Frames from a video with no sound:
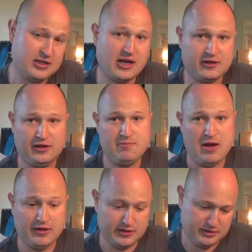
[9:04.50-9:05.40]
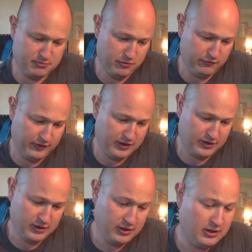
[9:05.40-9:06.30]
technically made this movie,
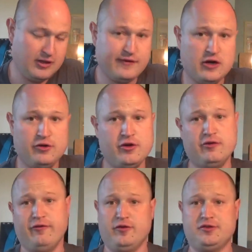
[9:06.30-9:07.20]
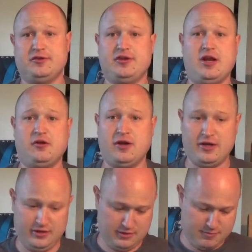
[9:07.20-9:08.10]
even though Universal's not
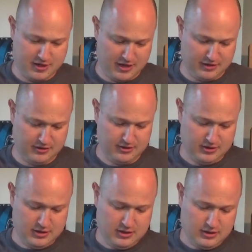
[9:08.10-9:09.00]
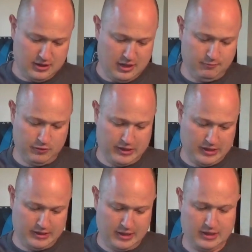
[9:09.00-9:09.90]
credited at the beginning. Then we
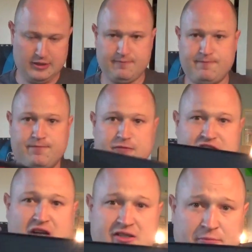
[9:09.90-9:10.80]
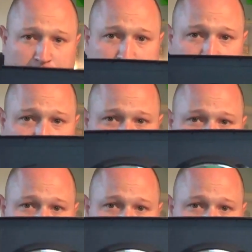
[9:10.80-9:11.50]
get it's got some pretty good disc